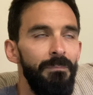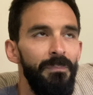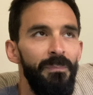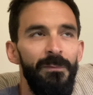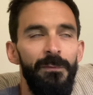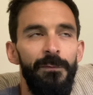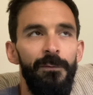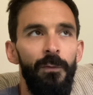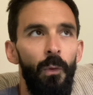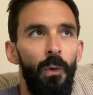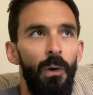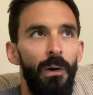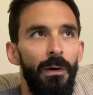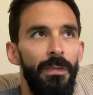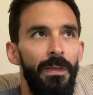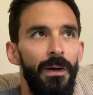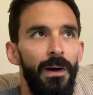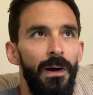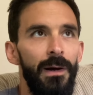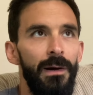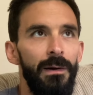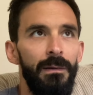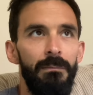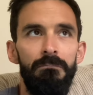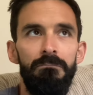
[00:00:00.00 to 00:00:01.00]
for
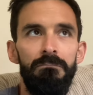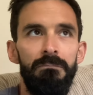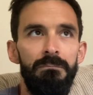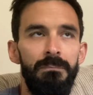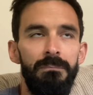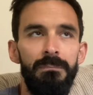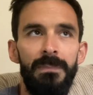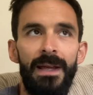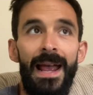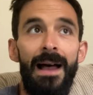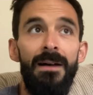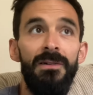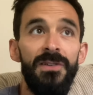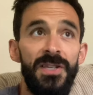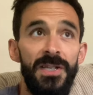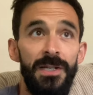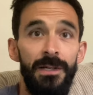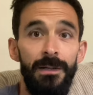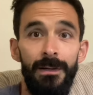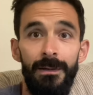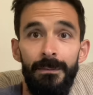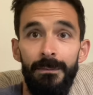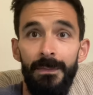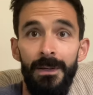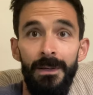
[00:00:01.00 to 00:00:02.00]
the
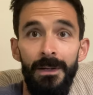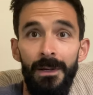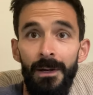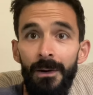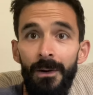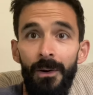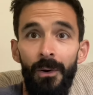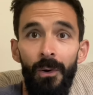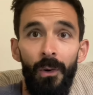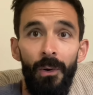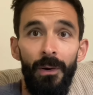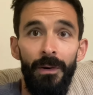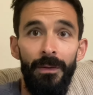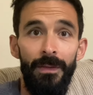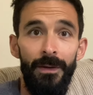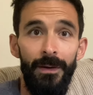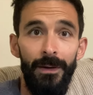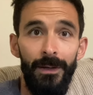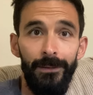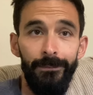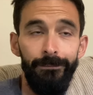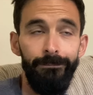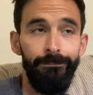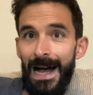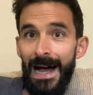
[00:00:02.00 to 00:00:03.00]
calcium or
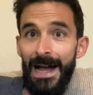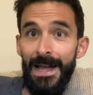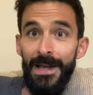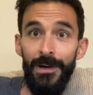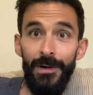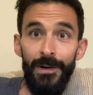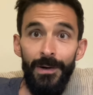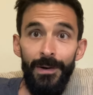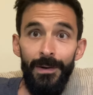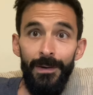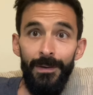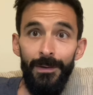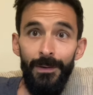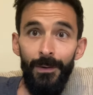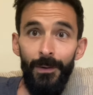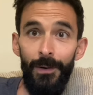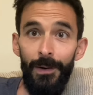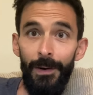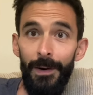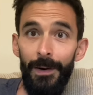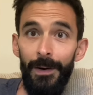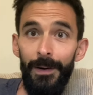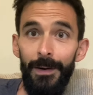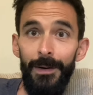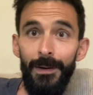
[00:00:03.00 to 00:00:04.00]
the iron
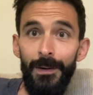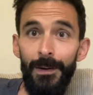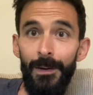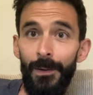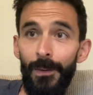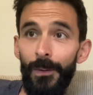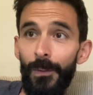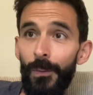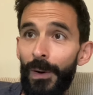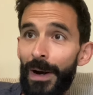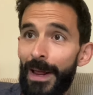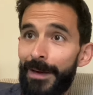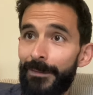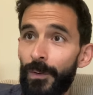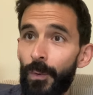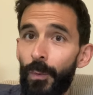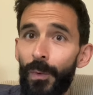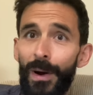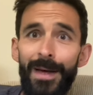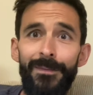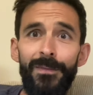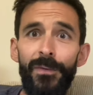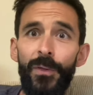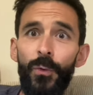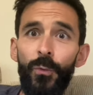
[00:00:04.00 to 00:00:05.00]
or
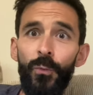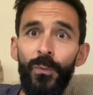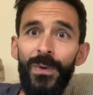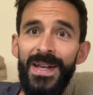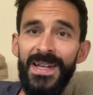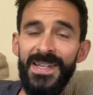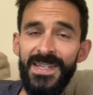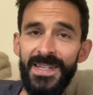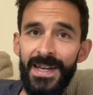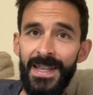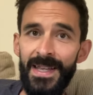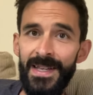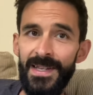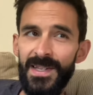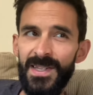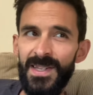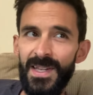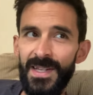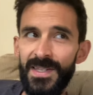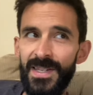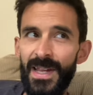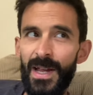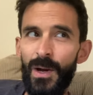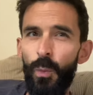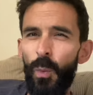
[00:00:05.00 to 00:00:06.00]
whatever the reason is,
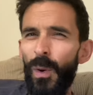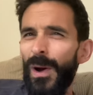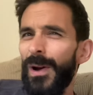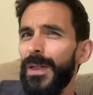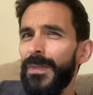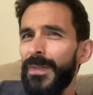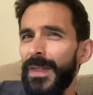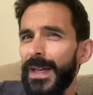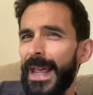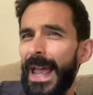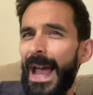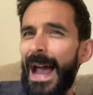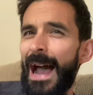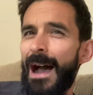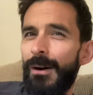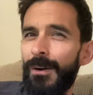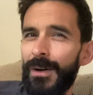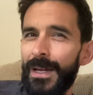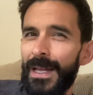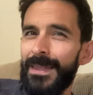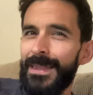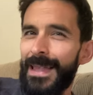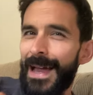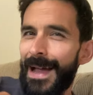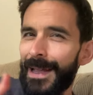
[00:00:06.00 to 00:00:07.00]
it's like, where did the cow
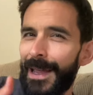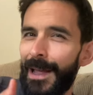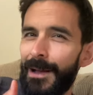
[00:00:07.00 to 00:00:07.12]
get that